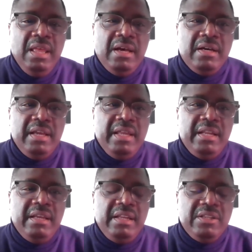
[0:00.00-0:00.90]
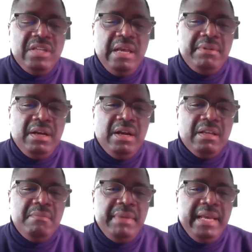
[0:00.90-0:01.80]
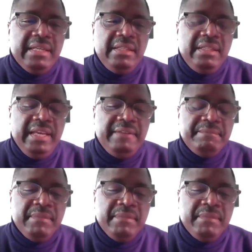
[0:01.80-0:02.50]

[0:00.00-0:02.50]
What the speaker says: And it's time to hearken back to that.